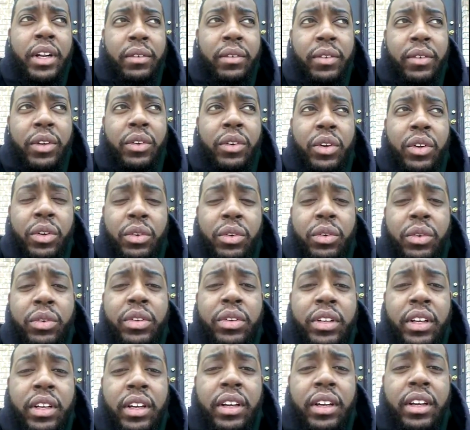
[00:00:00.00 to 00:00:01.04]
But if you
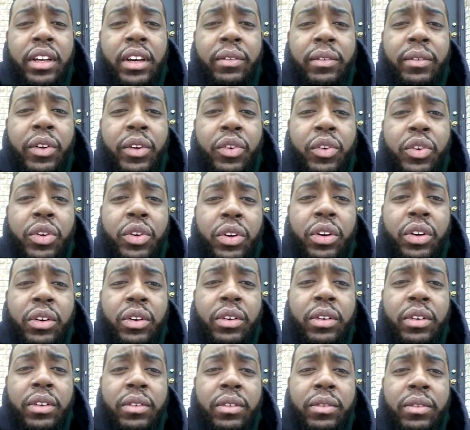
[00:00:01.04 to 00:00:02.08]
do see a
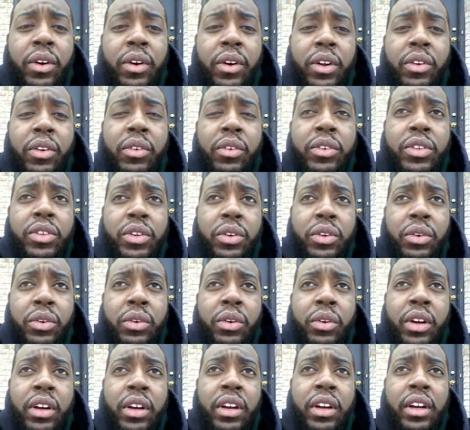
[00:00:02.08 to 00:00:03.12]
future for you
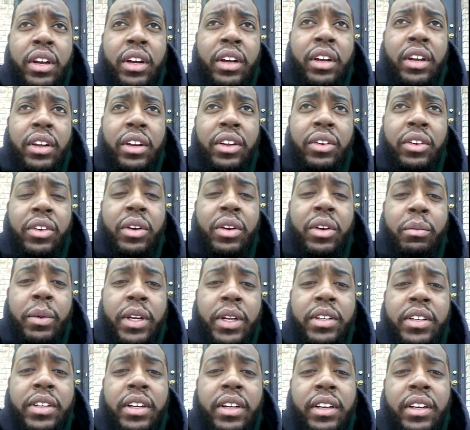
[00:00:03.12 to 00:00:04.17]
two, you
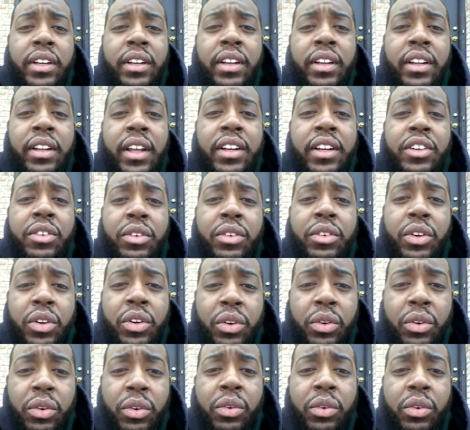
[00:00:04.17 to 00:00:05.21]
can mention that you
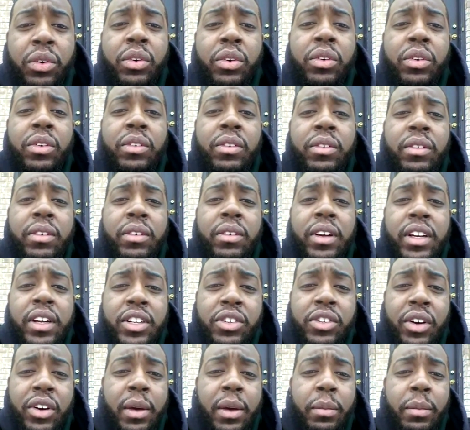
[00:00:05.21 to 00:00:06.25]
do
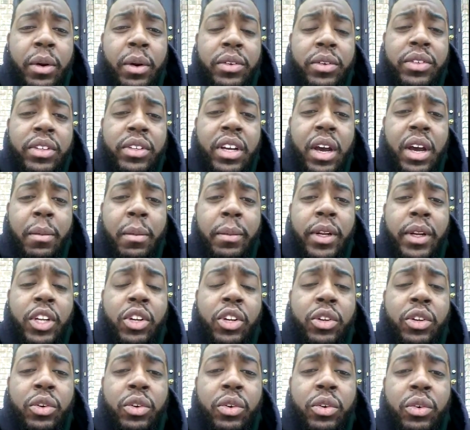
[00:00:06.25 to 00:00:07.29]
enjoy that person's
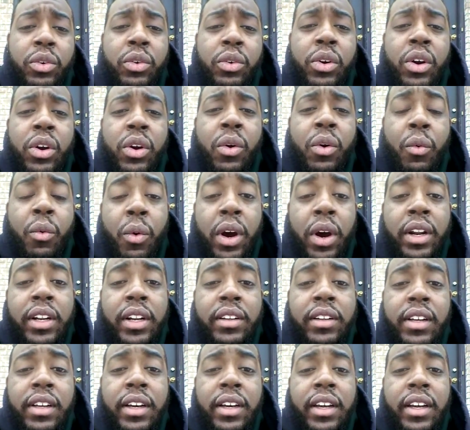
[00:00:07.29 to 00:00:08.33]
company, you do
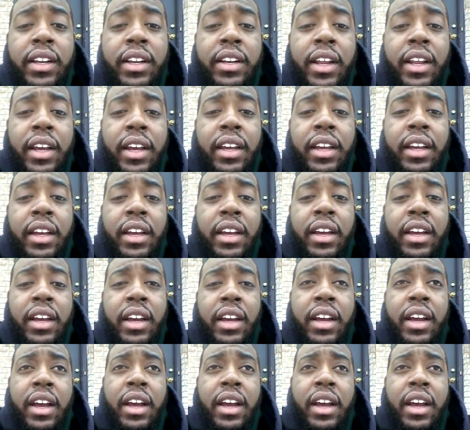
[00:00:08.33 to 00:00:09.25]
want a second date,